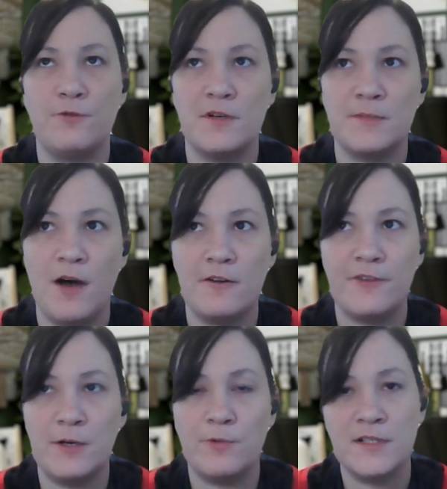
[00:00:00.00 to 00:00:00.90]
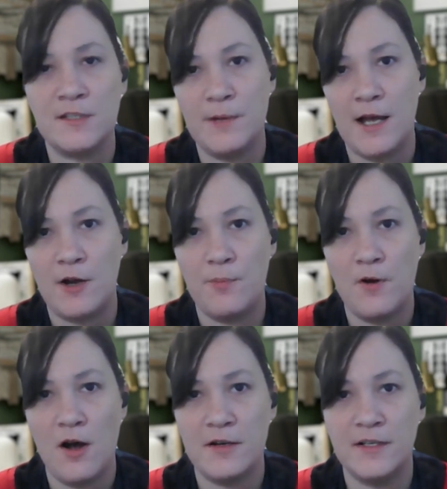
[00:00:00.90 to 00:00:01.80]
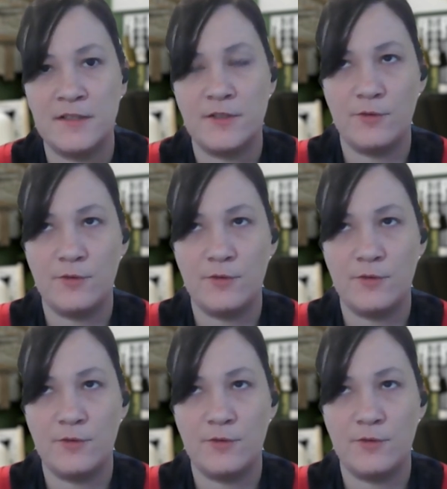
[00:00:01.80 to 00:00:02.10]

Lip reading: for its modified risk tobacco products.